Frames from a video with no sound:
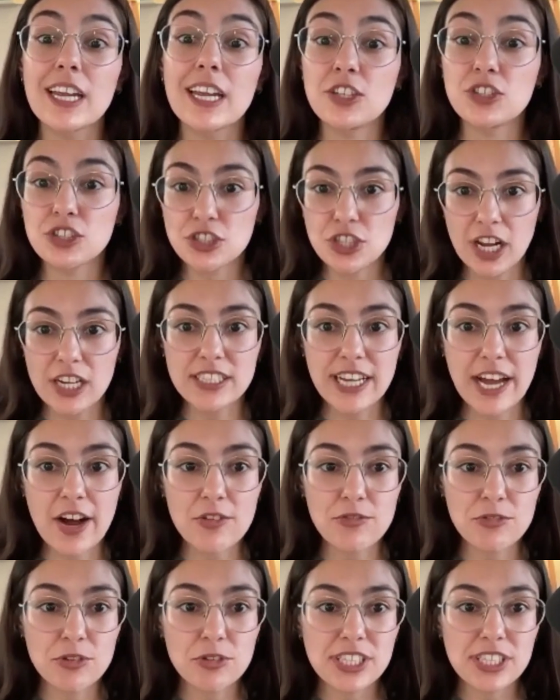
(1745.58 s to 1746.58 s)
shutdown
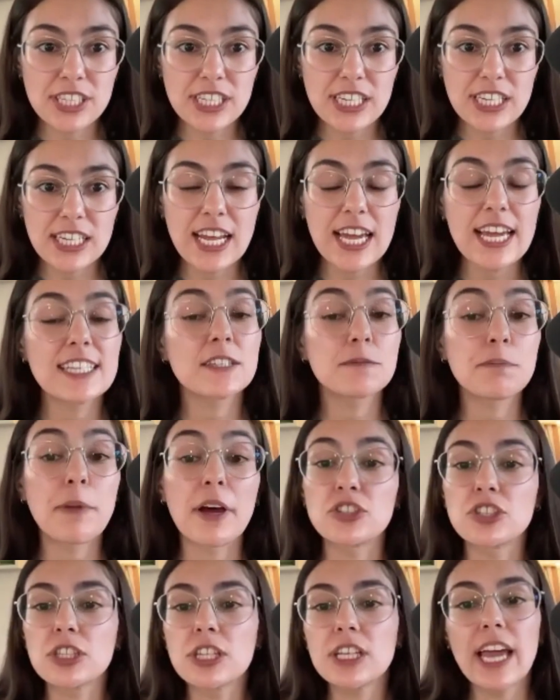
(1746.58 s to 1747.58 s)
routine,
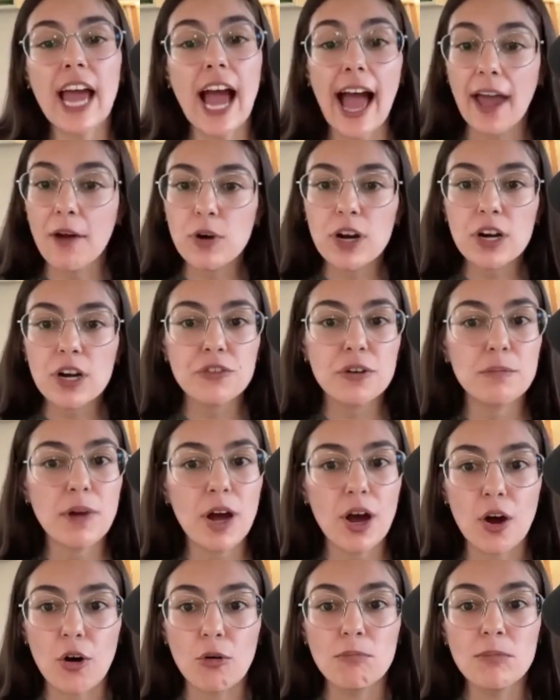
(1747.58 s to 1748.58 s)
especially I work from
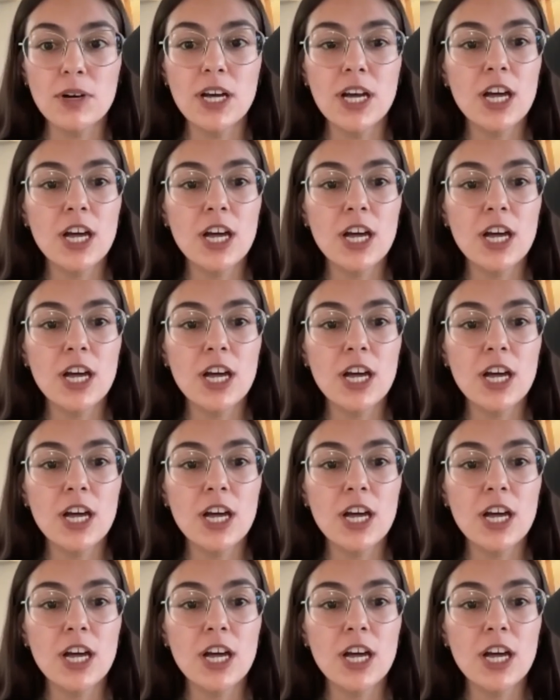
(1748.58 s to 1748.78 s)
home.